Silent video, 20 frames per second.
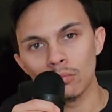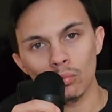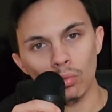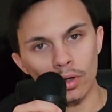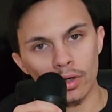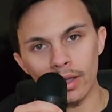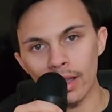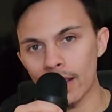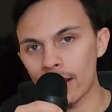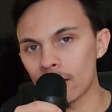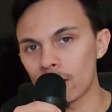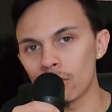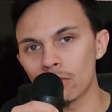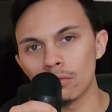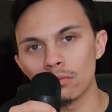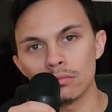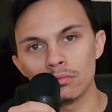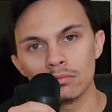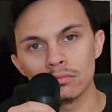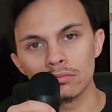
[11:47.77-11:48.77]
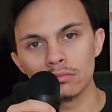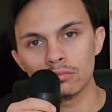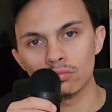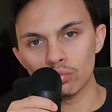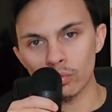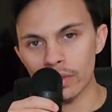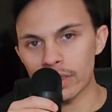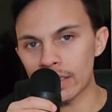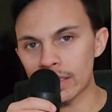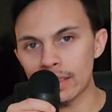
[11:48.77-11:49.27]
work out,
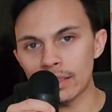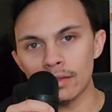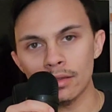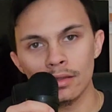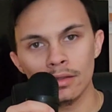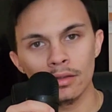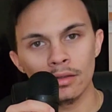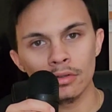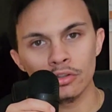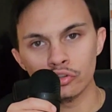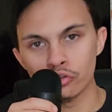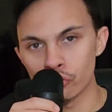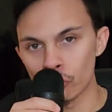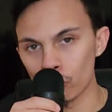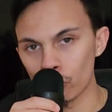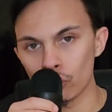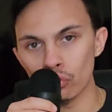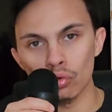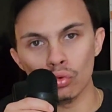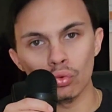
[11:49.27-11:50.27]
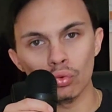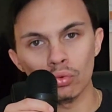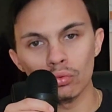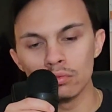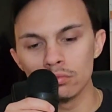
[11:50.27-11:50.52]
read, journal,